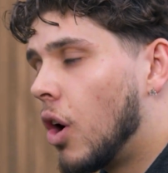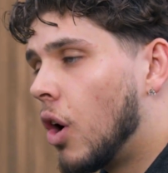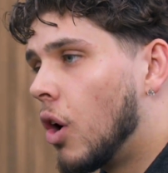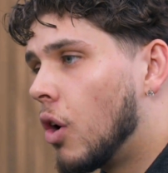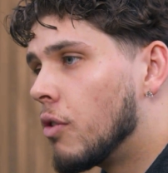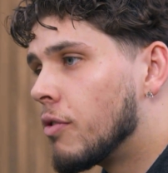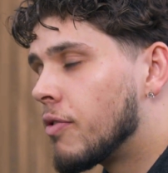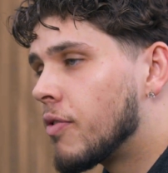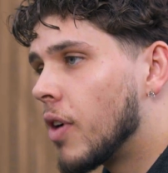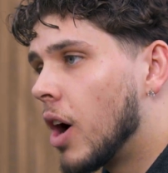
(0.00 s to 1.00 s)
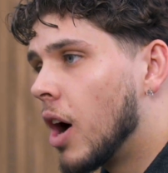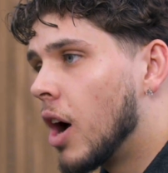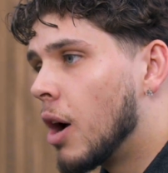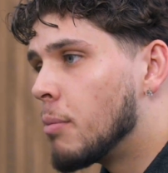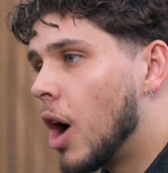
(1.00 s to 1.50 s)
of
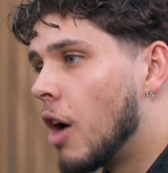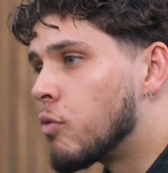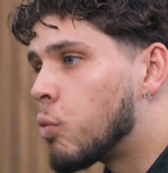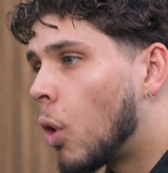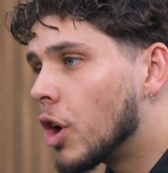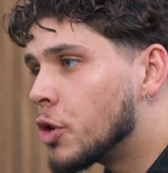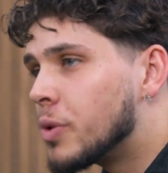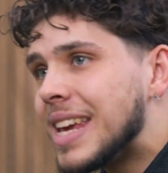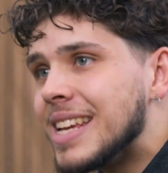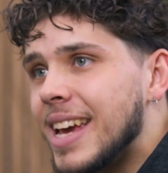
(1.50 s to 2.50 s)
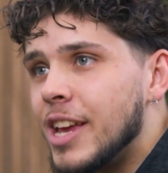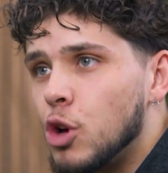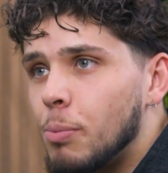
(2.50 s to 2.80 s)
what you need in your